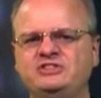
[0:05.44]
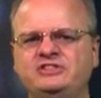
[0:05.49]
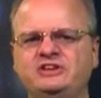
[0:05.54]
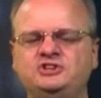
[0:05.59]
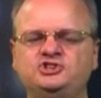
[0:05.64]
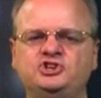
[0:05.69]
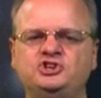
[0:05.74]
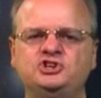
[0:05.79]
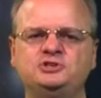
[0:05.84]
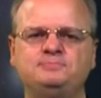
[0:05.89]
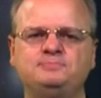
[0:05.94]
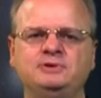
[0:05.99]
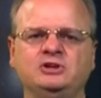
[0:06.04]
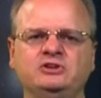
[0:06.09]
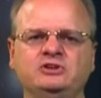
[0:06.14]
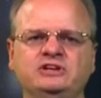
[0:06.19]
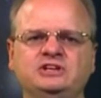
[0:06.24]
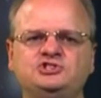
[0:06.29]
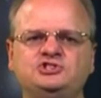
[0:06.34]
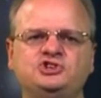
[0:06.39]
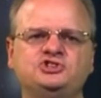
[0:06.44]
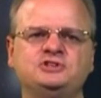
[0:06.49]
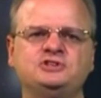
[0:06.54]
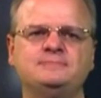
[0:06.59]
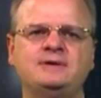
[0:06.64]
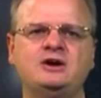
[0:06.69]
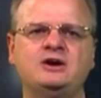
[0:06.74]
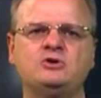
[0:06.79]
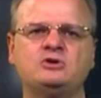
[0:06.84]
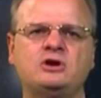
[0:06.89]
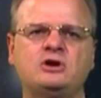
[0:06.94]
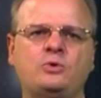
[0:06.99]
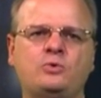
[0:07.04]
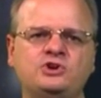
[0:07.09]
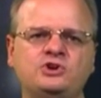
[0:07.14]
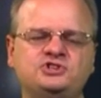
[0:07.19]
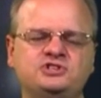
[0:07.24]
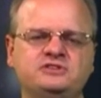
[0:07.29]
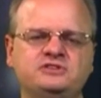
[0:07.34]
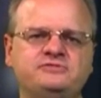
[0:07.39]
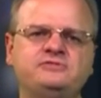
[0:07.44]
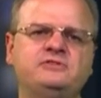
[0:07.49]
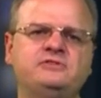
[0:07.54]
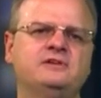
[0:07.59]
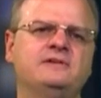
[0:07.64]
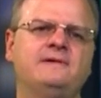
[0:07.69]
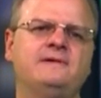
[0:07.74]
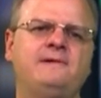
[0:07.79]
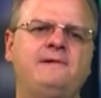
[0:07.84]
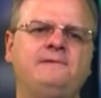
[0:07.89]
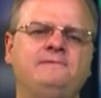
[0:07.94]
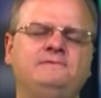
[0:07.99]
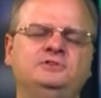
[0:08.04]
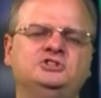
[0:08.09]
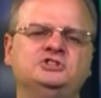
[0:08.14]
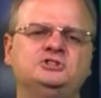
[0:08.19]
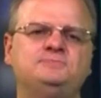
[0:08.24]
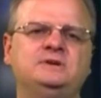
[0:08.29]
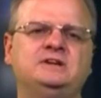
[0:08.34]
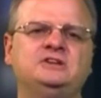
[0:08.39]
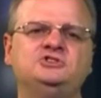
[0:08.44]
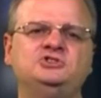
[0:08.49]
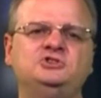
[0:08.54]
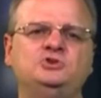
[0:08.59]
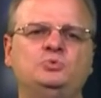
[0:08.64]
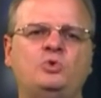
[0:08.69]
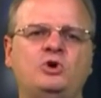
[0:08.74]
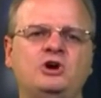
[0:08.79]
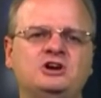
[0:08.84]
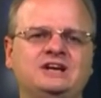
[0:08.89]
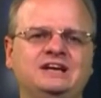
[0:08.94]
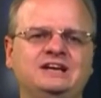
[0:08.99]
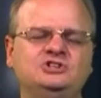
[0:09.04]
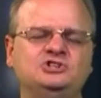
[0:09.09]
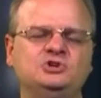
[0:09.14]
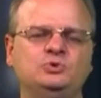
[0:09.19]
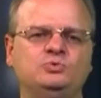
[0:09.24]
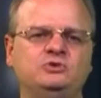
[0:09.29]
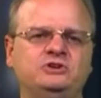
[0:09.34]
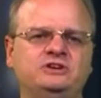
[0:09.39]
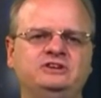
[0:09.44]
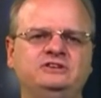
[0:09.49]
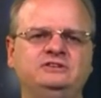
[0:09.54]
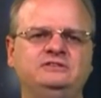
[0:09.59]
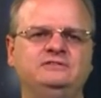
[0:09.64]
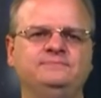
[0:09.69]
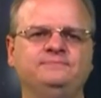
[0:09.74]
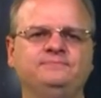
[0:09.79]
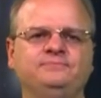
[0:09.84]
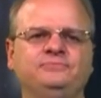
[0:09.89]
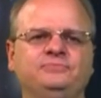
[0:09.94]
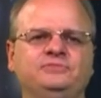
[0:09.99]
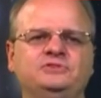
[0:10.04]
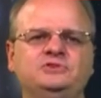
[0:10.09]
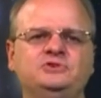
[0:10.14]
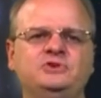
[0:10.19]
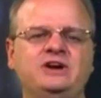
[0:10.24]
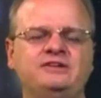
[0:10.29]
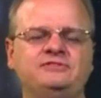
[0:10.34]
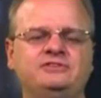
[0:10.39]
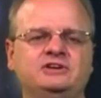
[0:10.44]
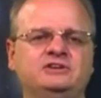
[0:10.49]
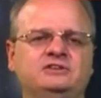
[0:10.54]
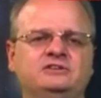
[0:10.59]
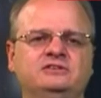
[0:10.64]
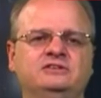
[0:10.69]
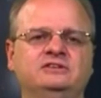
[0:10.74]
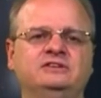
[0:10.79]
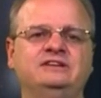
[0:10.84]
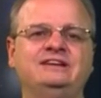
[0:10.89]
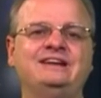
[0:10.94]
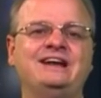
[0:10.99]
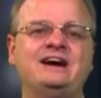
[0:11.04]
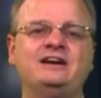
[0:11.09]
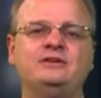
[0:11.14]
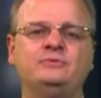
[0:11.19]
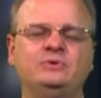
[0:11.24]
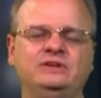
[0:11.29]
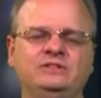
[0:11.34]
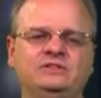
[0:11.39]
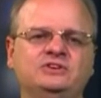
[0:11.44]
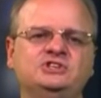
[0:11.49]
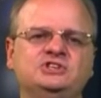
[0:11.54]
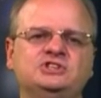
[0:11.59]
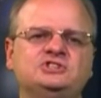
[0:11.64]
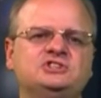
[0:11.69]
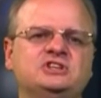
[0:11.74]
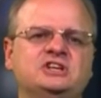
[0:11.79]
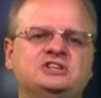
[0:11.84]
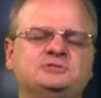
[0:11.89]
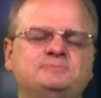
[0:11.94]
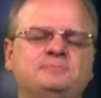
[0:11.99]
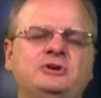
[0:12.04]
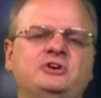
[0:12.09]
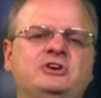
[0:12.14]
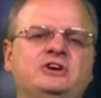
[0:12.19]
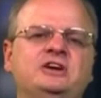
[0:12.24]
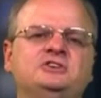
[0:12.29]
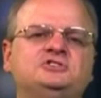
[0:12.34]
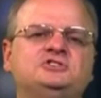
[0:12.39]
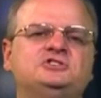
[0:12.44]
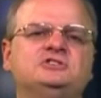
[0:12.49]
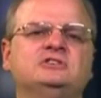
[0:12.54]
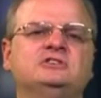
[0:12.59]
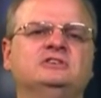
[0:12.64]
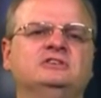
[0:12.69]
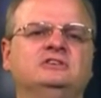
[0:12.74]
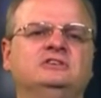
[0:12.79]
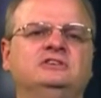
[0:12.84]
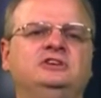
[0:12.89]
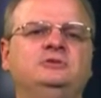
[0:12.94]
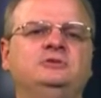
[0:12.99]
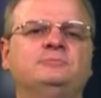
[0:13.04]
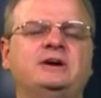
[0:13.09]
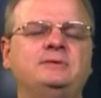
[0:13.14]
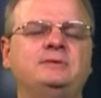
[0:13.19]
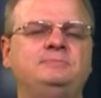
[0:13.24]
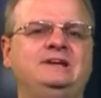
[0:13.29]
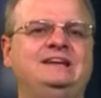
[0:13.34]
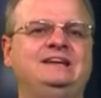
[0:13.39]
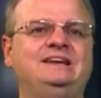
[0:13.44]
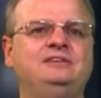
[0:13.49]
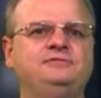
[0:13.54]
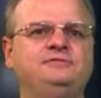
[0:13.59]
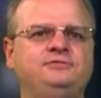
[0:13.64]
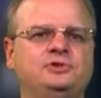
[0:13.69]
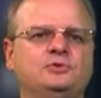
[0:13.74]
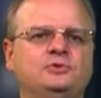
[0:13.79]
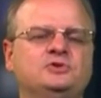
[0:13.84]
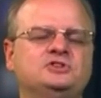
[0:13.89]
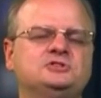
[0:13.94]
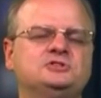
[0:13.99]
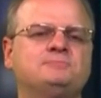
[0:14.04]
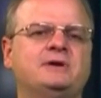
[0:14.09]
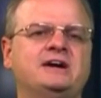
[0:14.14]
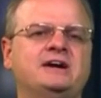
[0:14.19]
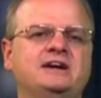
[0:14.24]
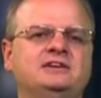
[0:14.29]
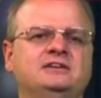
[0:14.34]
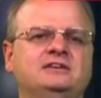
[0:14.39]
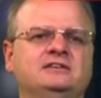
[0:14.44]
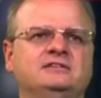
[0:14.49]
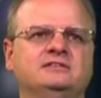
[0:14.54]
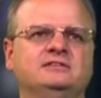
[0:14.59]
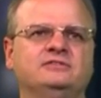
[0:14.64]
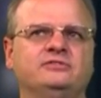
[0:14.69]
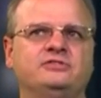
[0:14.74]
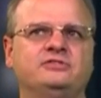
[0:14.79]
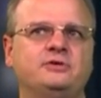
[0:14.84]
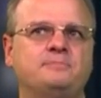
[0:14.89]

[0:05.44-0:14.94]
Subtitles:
that church buildings are somehow coercive just because you walk into one to have a non-religious experience. You might be influenced by the